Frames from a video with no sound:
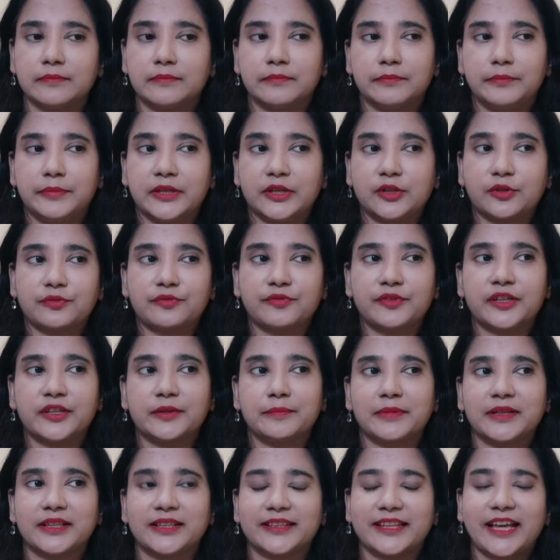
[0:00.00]
bit of it,
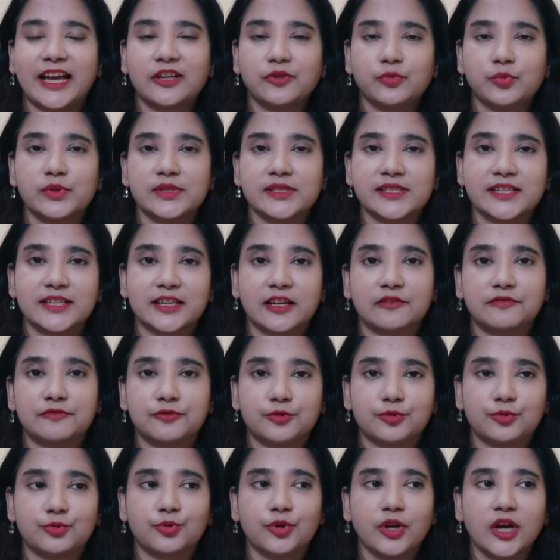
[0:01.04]
but that was enough
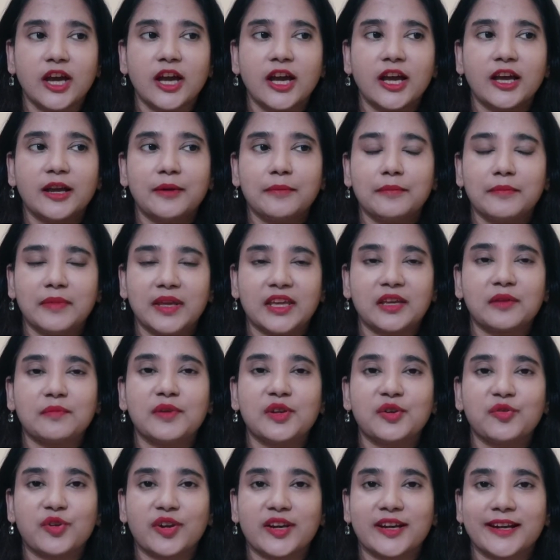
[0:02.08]
to make me
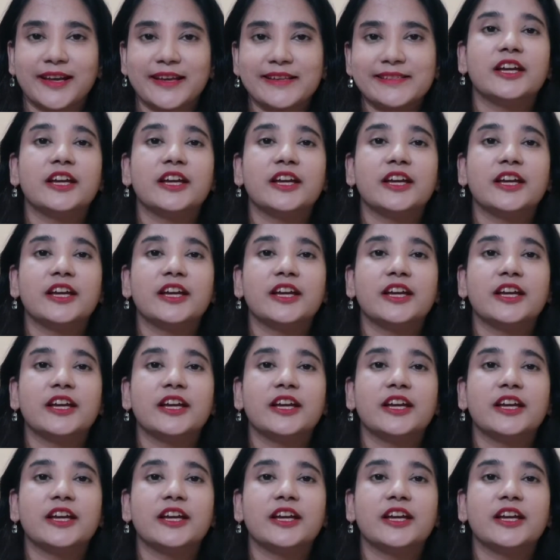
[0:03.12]
realize